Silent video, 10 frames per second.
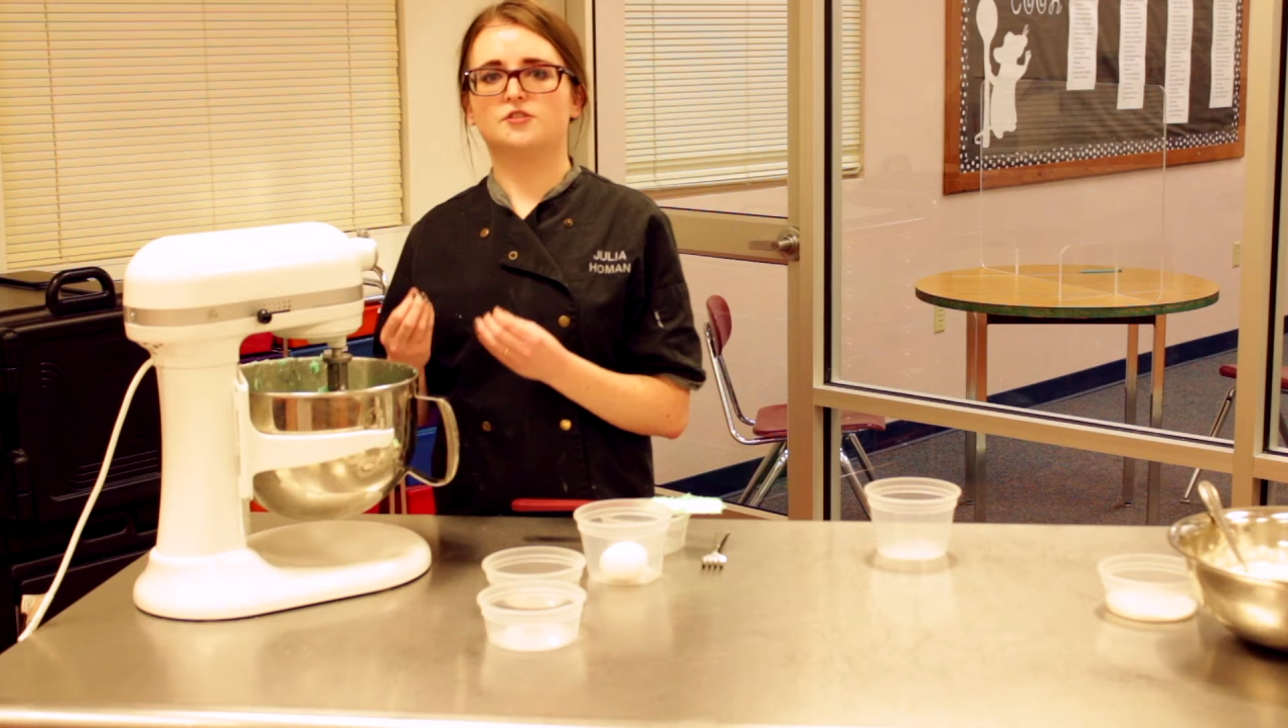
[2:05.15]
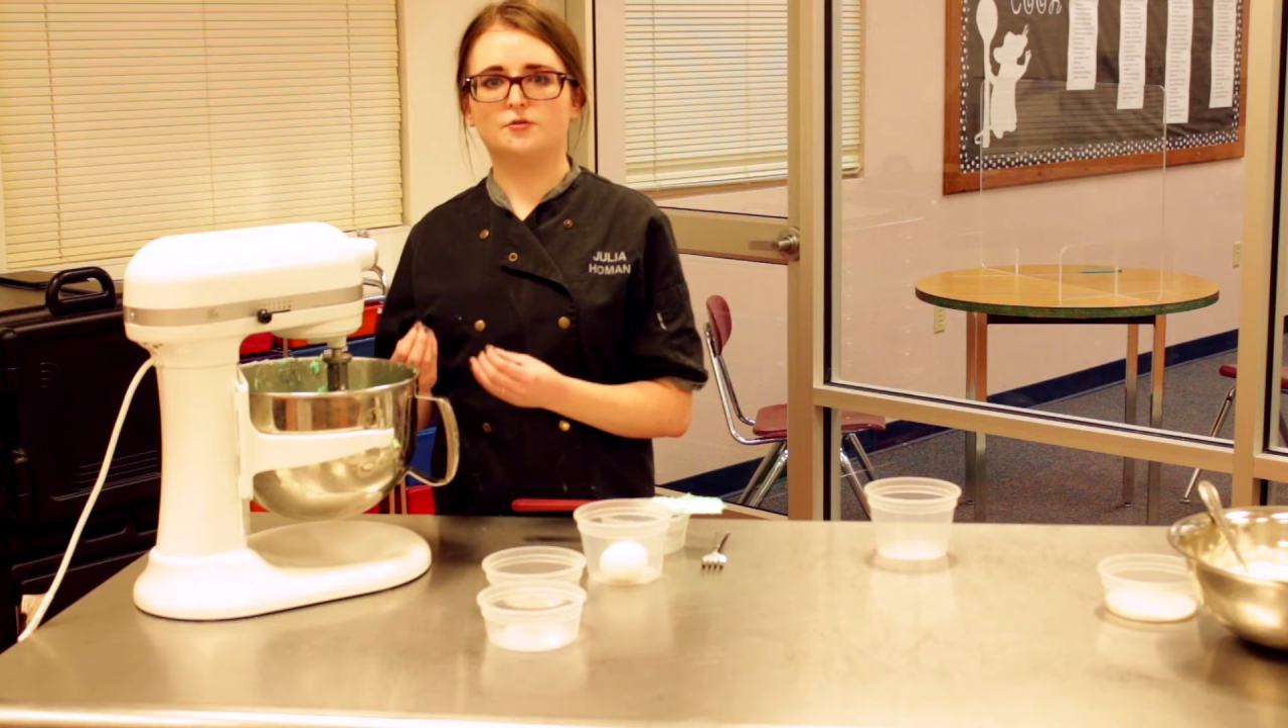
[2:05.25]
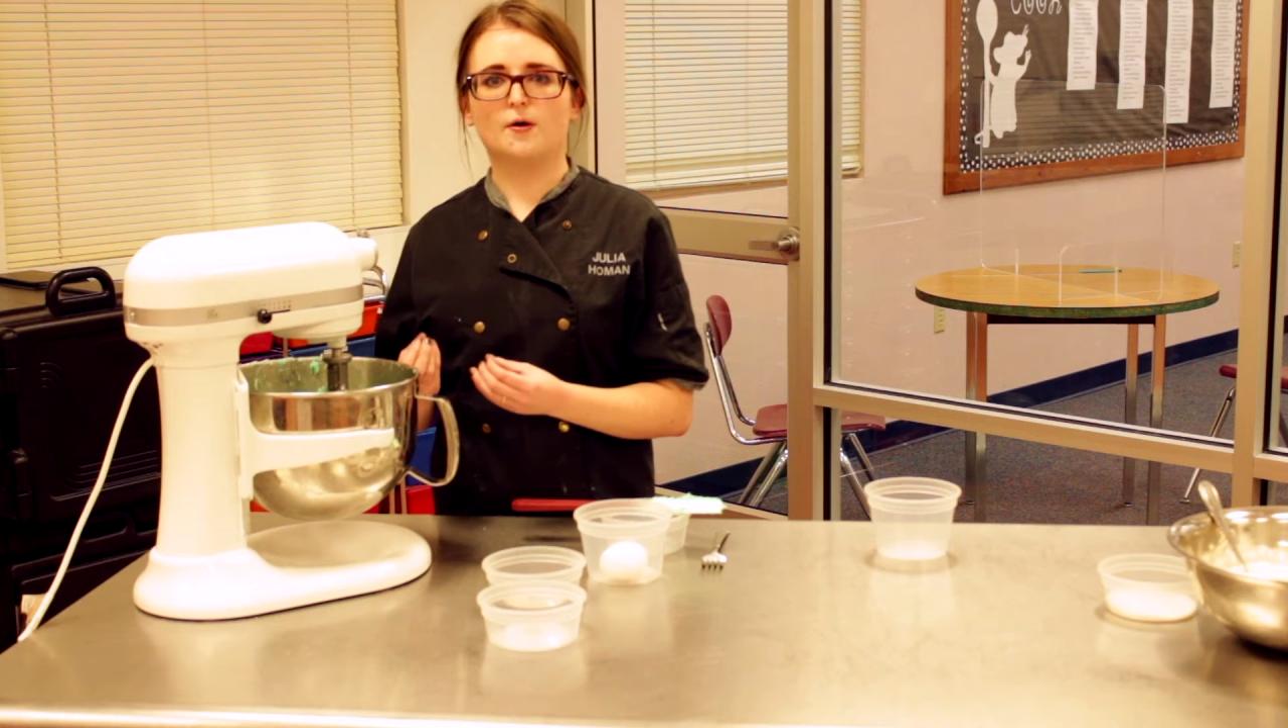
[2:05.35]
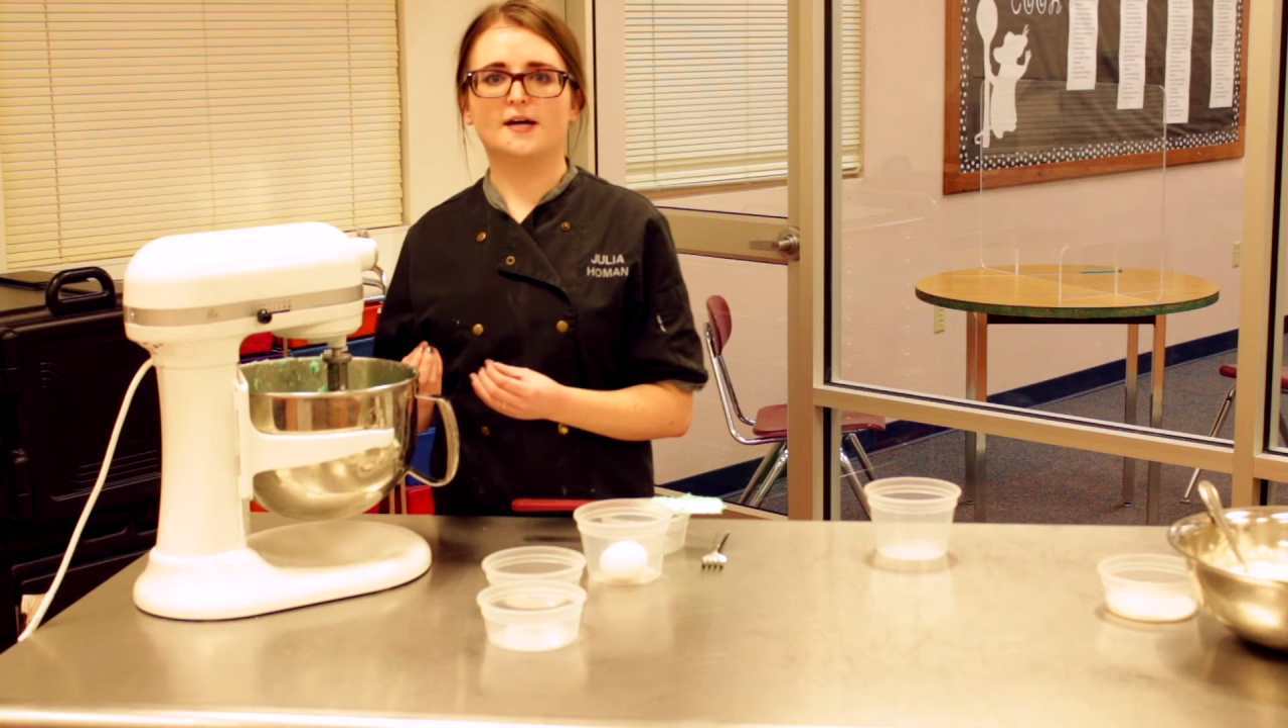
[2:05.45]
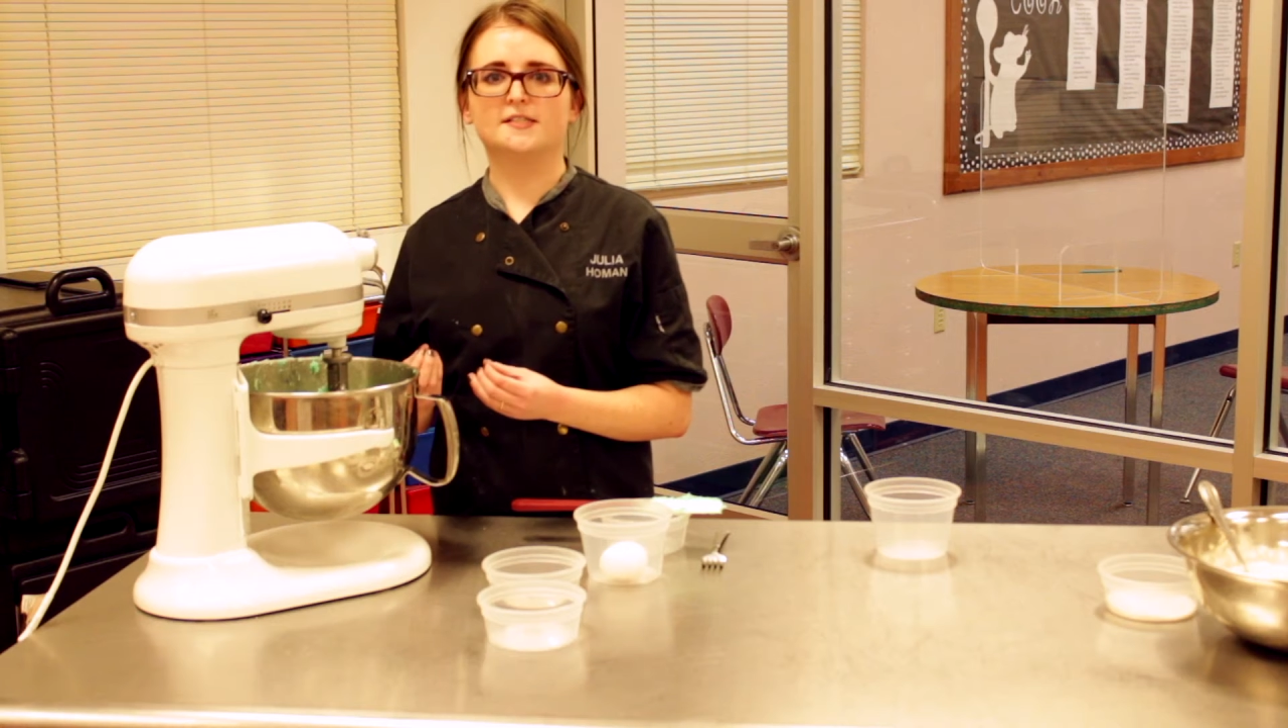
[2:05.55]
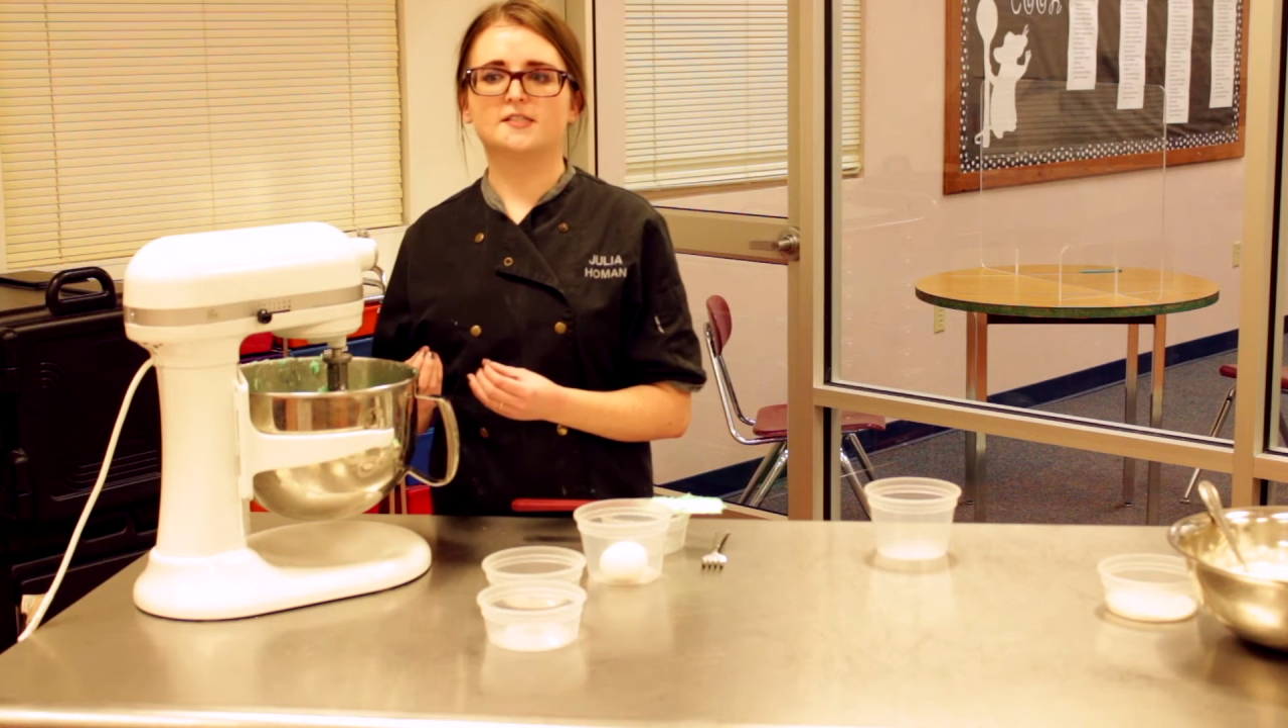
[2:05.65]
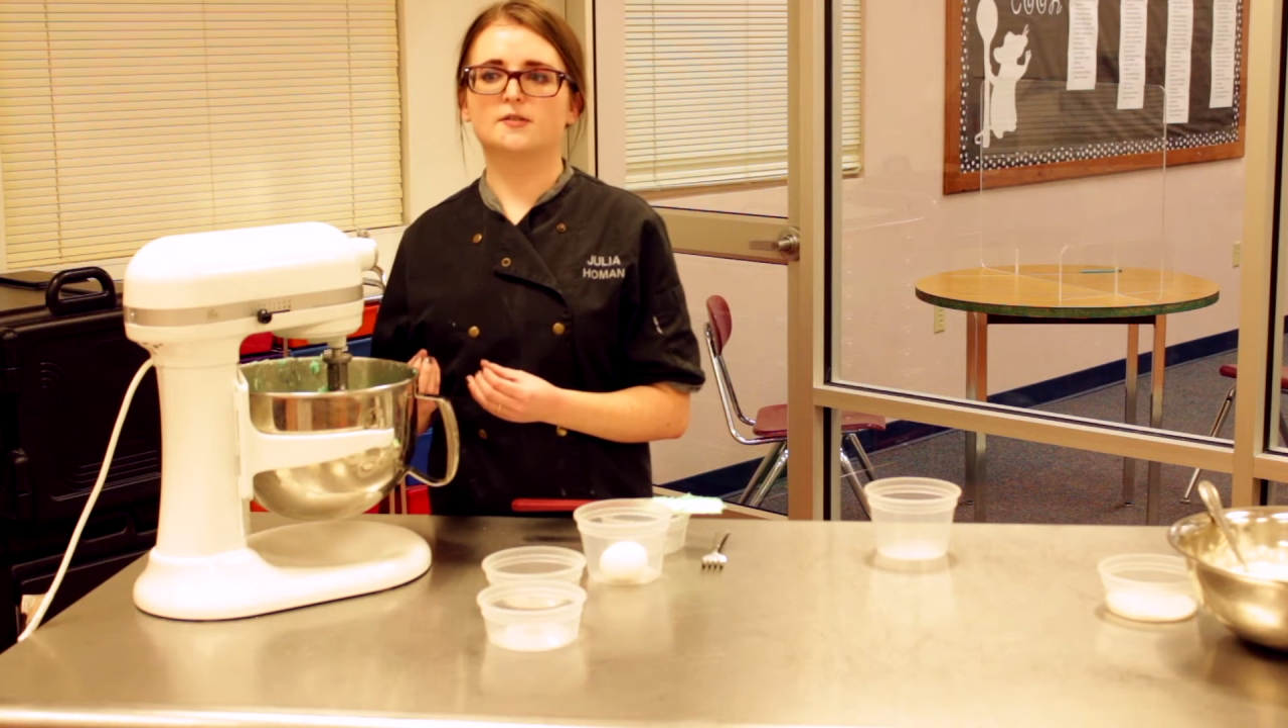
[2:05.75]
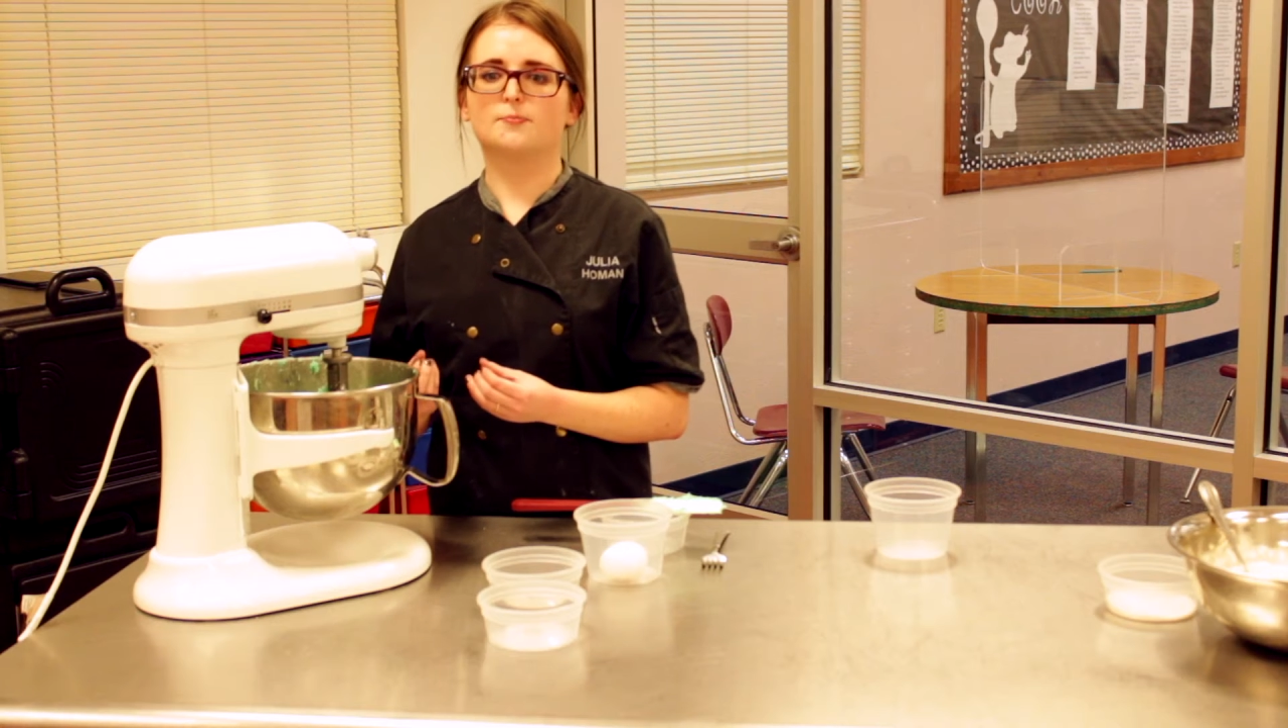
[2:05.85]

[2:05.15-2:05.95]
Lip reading: too high to